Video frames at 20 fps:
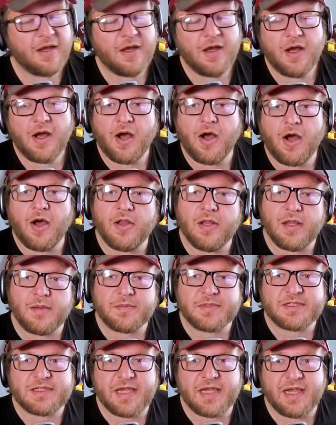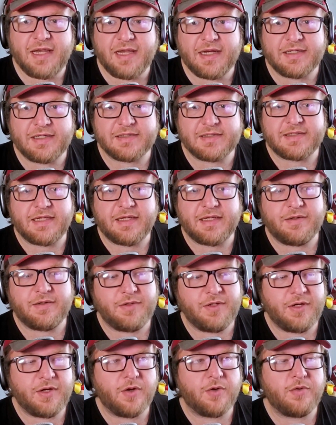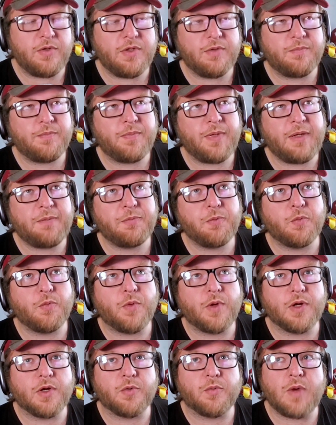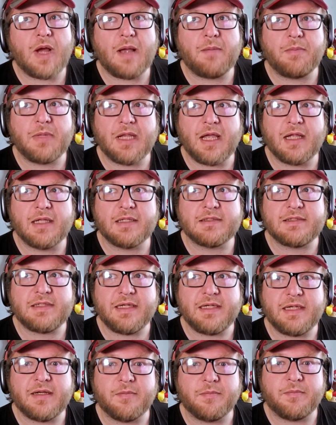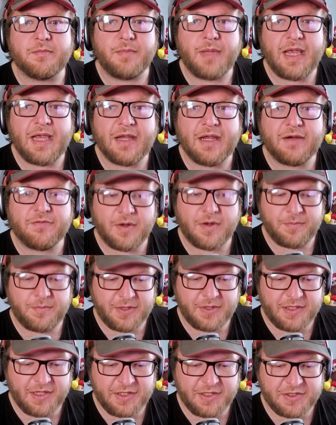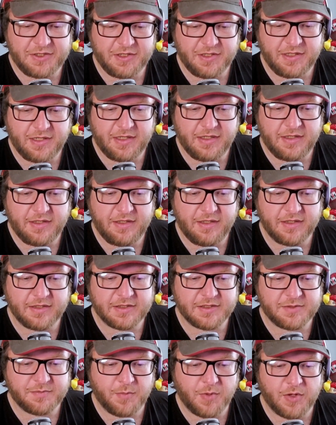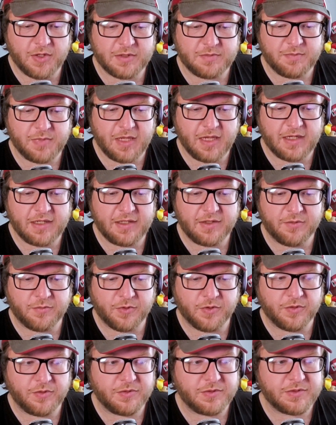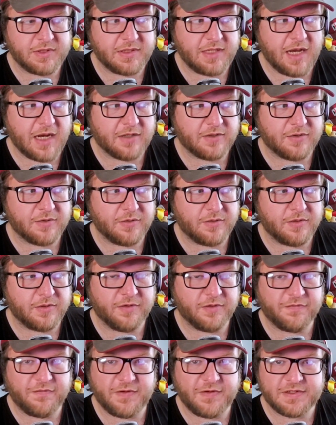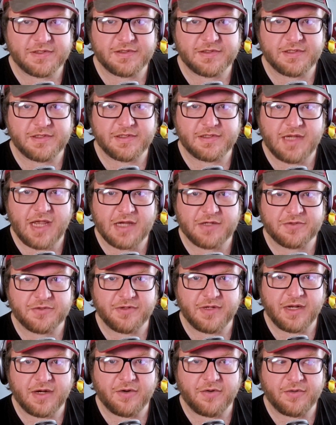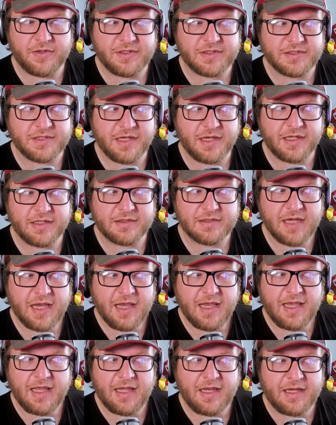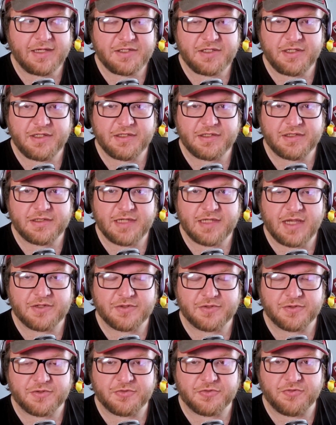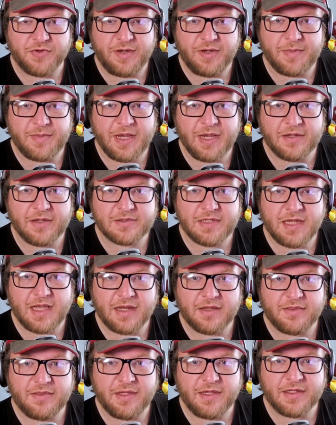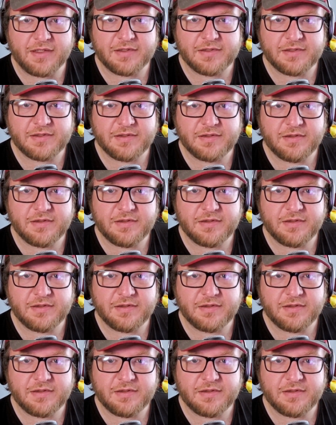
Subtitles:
All I'm saying is that, you know, you people wonder why blondes get a bad reputation, and then you get the smartest blonde in the world who's a doctor, lawyer, physicist, astronaut, all these things, and then she designs her dream house like this.